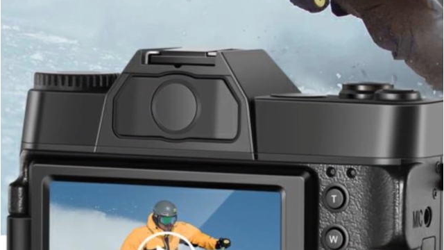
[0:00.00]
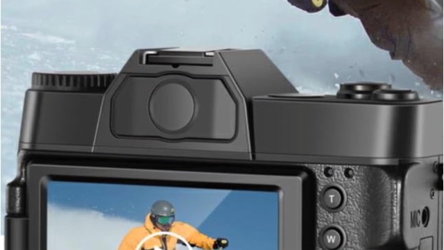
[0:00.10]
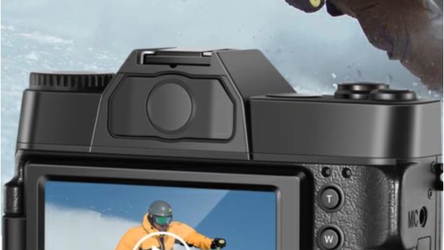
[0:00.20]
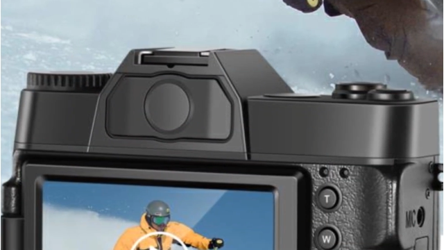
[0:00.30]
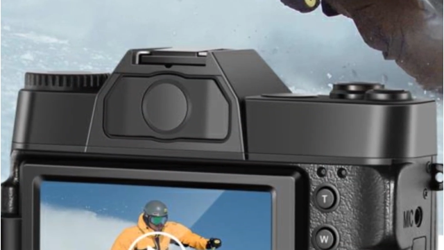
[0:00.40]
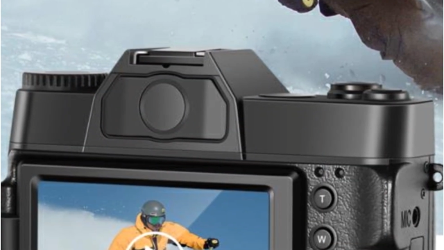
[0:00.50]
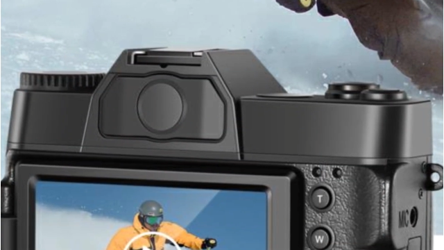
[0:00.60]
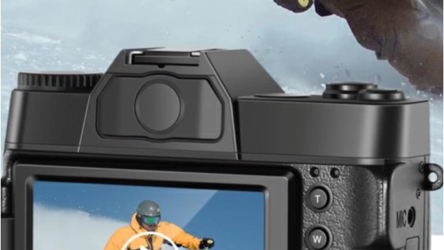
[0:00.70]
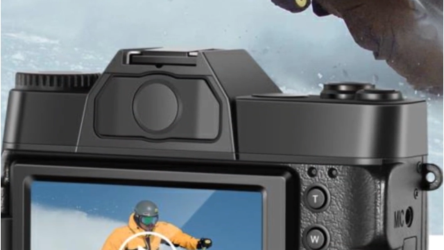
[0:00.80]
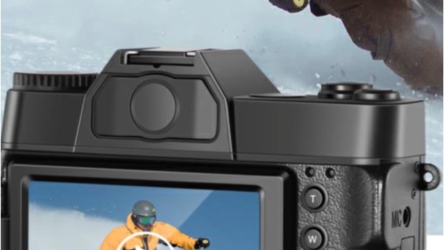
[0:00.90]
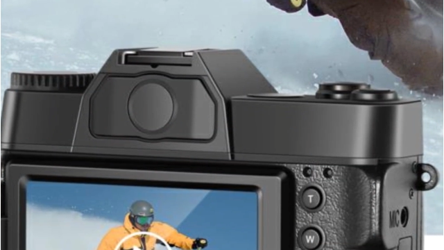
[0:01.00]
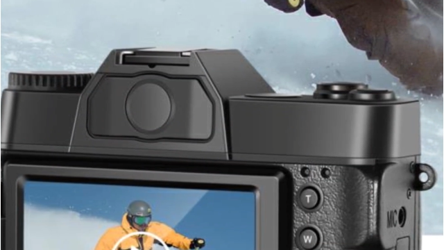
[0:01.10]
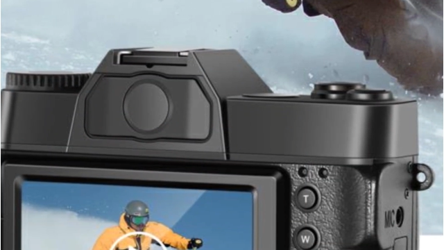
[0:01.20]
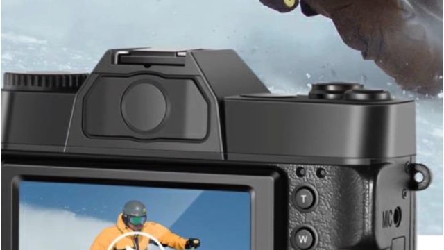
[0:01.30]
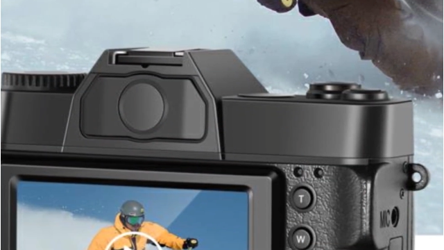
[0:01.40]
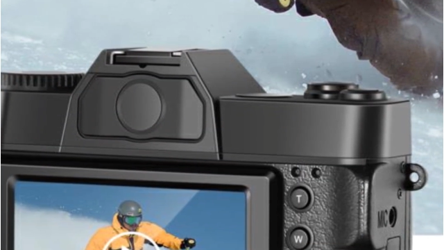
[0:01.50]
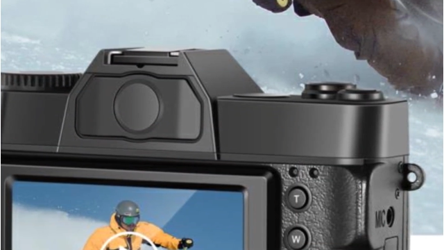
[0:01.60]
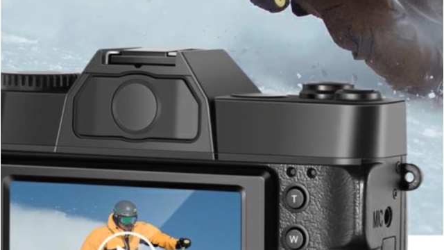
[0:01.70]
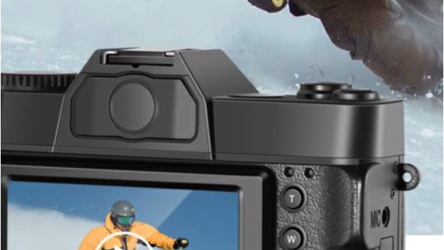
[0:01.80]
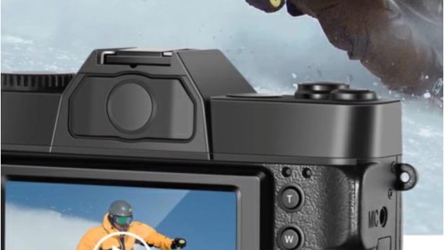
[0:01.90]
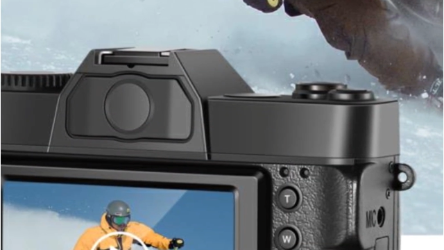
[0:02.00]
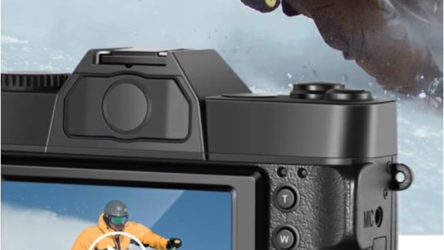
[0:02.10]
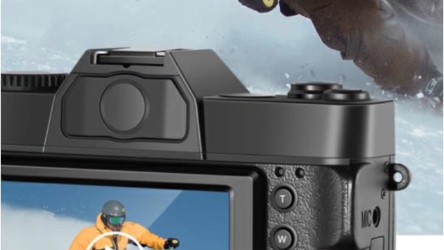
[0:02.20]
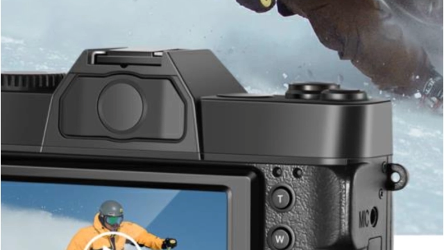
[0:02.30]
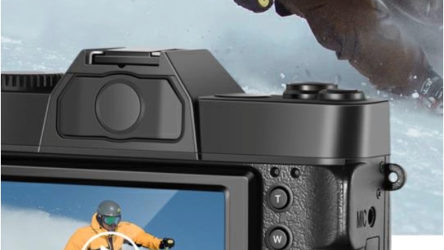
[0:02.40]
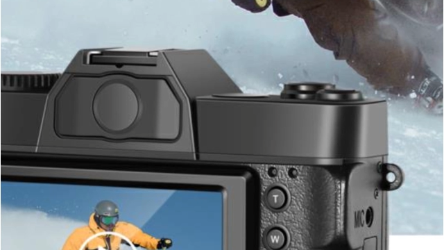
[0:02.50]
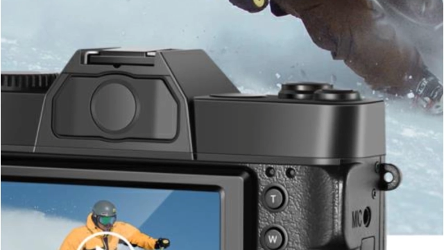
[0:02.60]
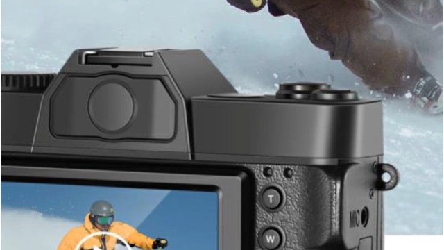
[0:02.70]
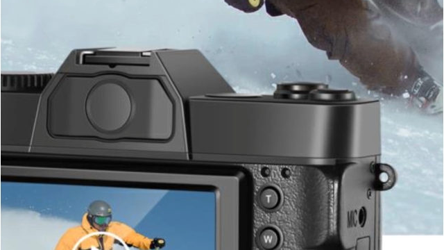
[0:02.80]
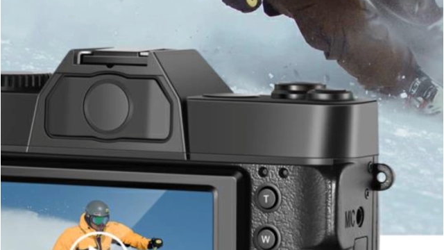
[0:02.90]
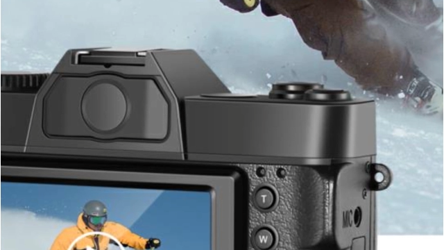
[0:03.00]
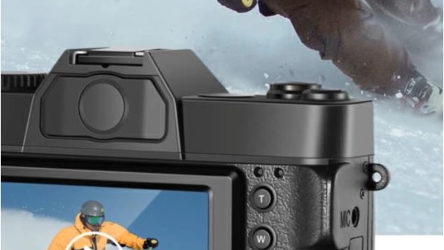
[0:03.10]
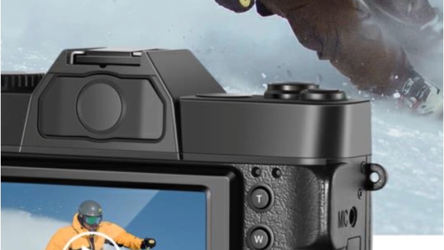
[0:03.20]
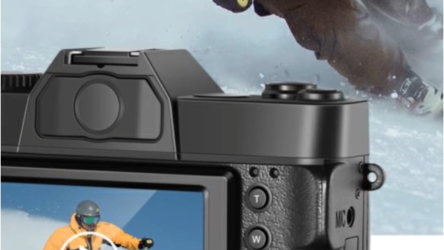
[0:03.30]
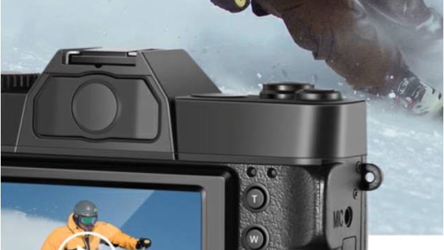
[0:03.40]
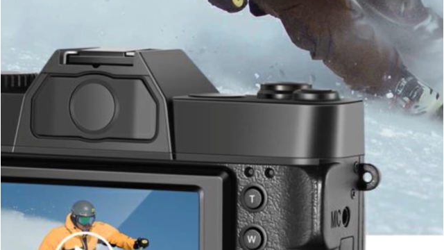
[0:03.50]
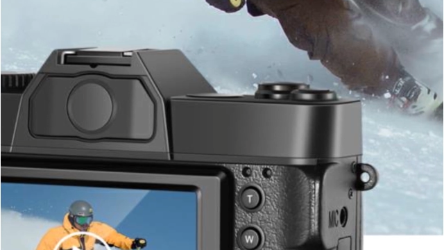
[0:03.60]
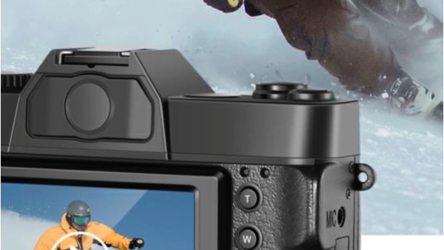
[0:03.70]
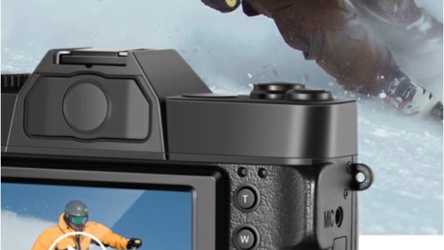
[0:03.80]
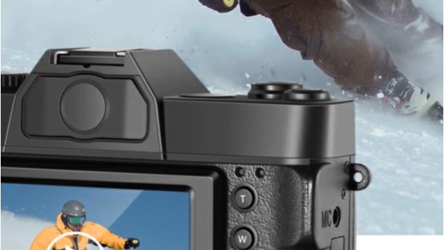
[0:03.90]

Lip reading: No face is visible, so there are no lips to read.